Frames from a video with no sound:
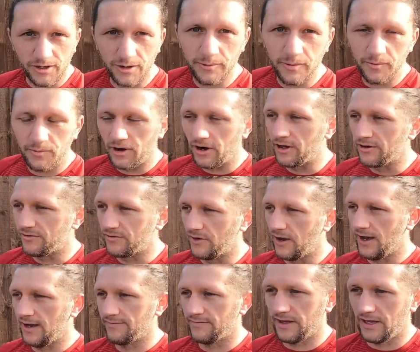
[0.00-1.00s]
a comment below if you
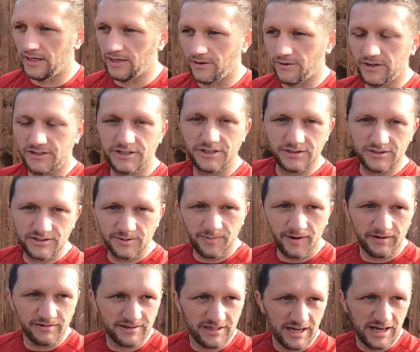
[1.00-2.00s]
have any questions
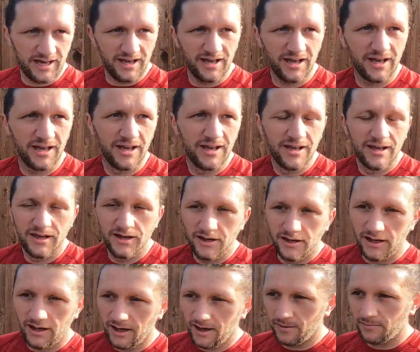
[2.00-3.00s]
about it.
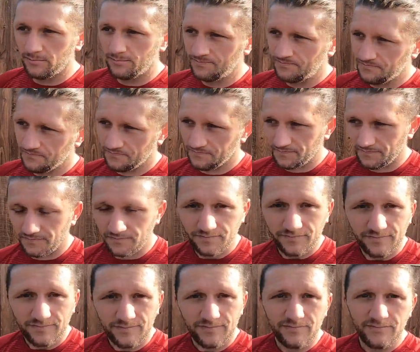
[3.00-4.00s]

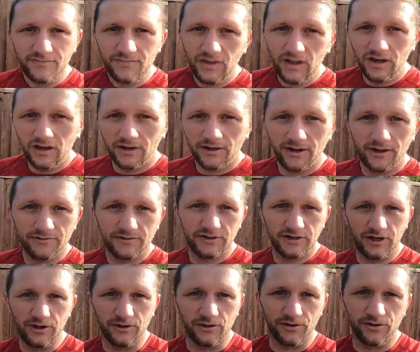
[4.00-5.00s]
I'd love to
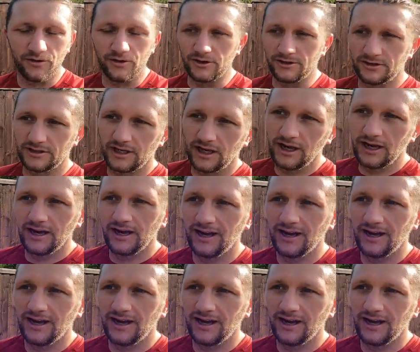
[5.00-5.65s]
know your thoughts.